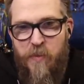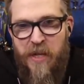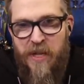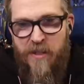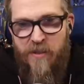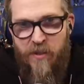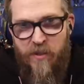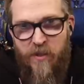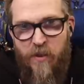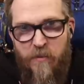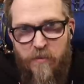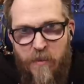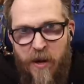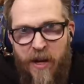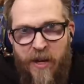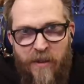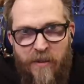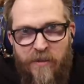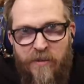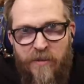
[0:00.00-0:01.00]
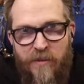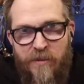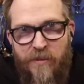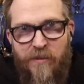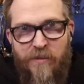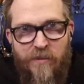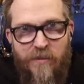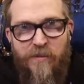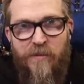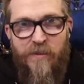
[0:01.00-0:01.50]
pieces of my
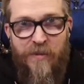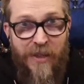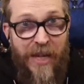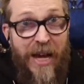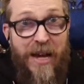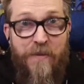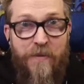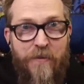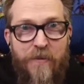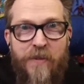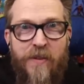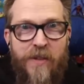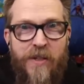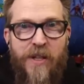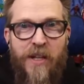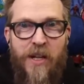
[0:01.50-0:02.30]
life.